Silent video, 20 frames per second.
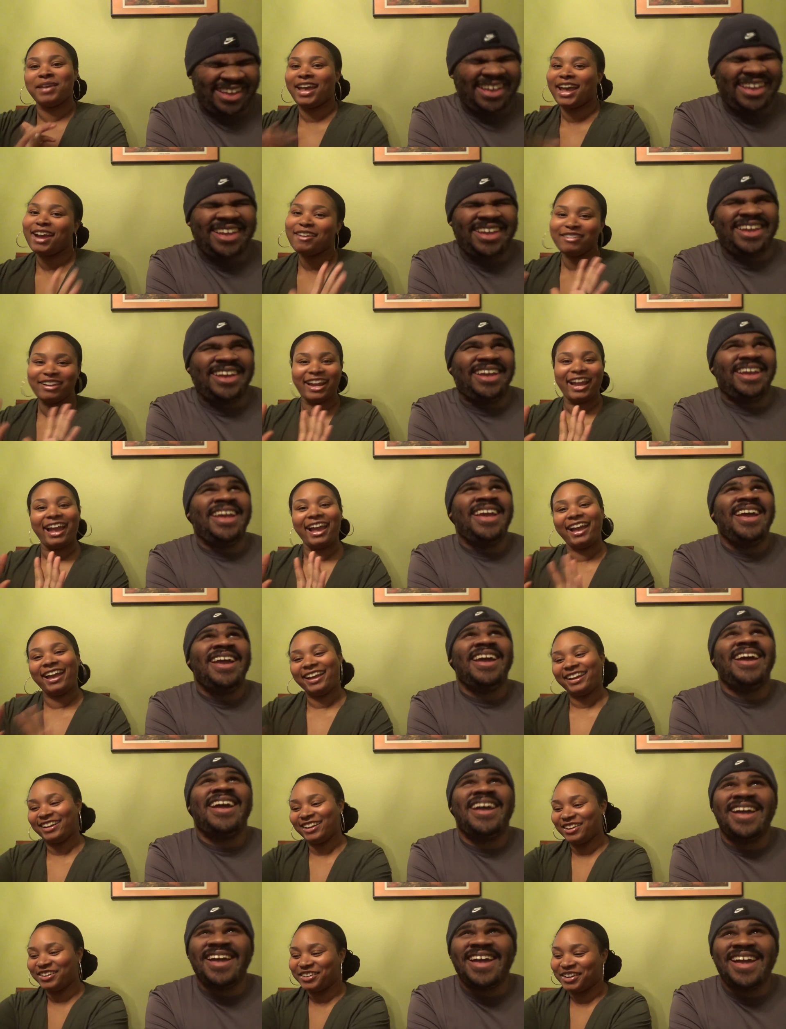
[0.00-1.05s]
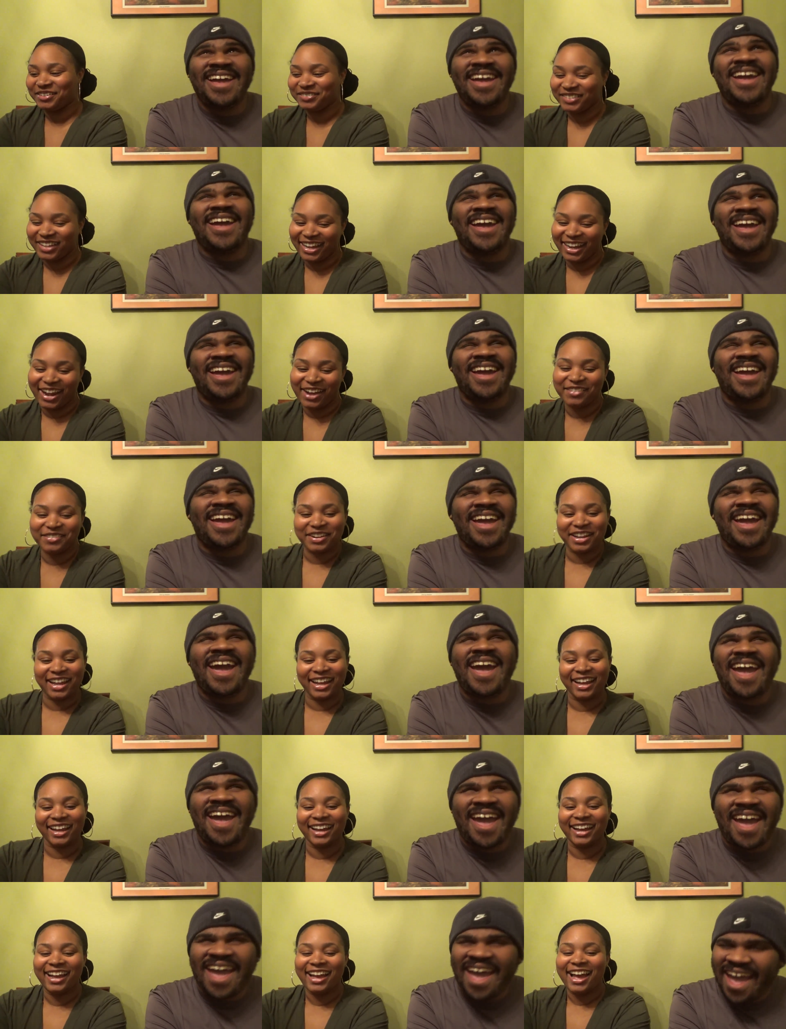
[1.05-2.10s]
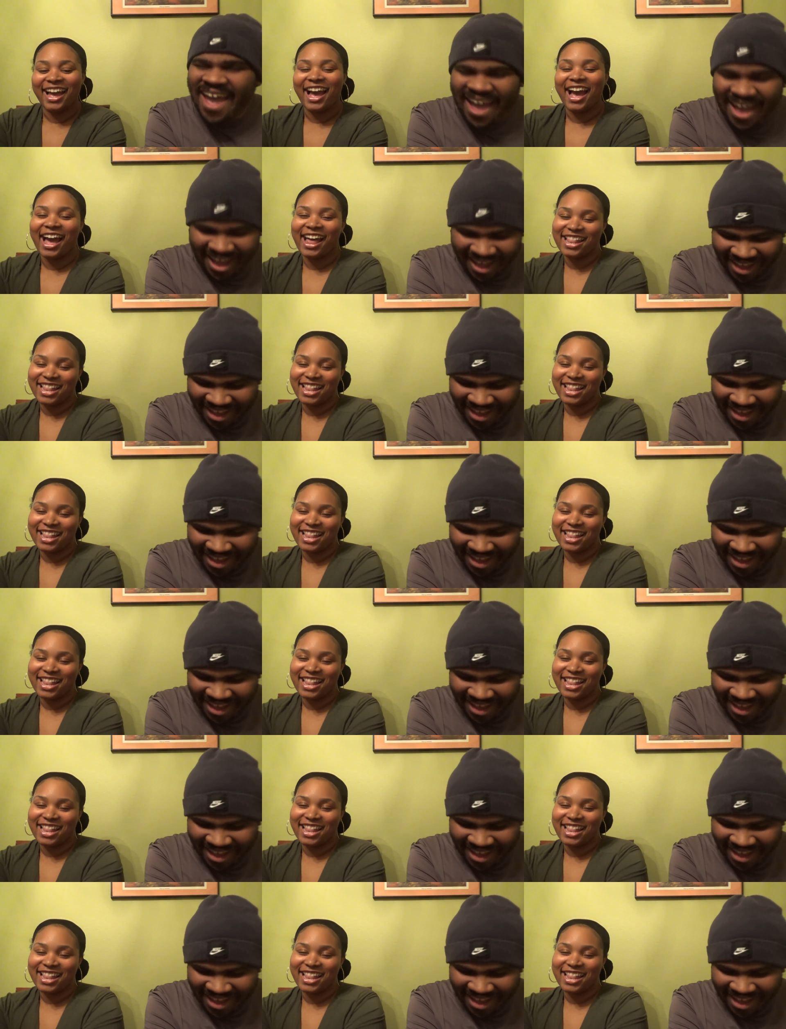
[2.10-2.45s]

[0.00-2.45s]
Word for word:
Speaker 1: Period. No, I'm playing. I'm playing. I